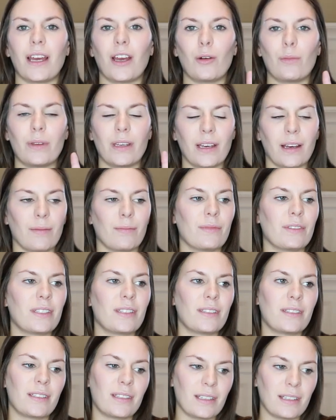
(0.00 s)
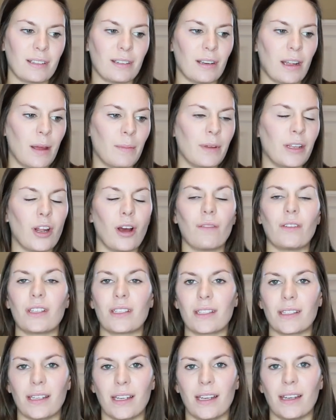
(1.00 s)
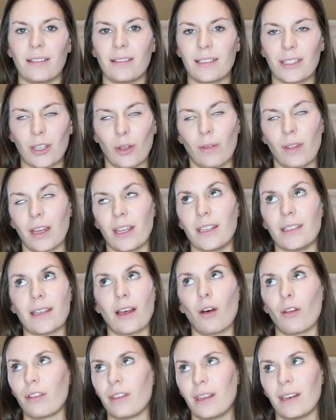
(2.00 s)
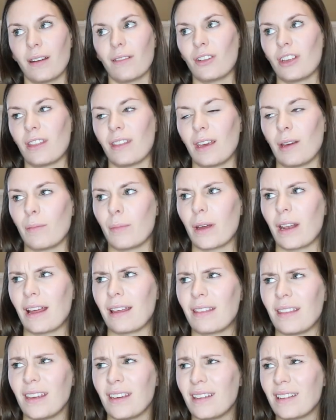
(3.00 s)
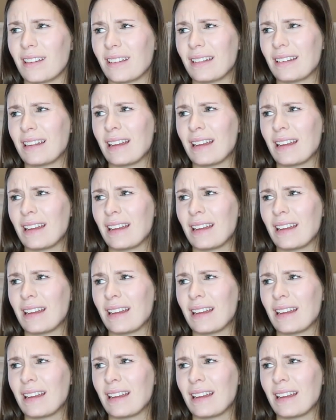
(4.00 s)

I hope he comes I mean obviously so that he's healthy and everything, but I think